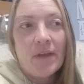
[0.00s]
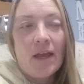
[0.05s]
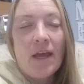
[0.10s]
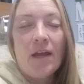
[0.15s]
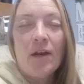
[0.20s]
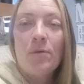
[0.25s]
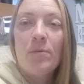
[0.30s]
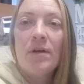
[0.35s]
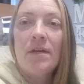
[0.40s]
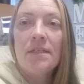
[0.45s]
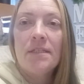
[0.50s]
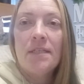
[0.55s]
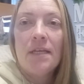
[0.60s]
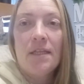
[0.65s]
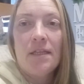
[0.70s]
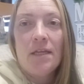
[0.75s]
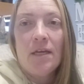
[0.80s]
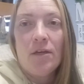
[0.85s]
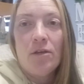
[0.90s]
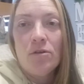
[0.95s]
And I want to say
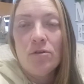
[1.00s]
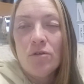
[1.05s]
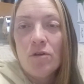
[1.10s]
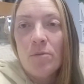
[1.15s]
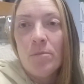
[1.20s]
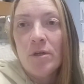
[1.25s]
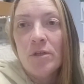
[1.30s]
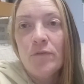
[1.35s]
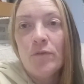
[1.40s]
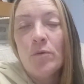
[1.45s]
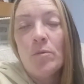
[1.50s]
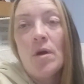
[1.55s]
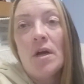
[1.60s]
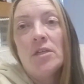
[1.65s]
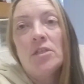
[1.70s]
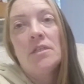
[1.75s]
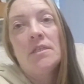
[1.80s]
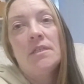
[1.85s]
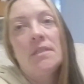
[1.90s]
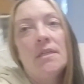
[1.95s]
thank you so much for
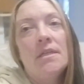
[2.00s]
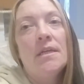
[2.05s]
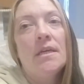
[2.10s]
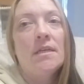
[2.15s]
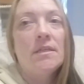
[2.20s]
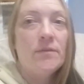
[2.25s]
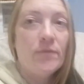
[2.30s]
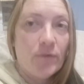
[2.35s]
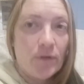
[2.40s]
watching today's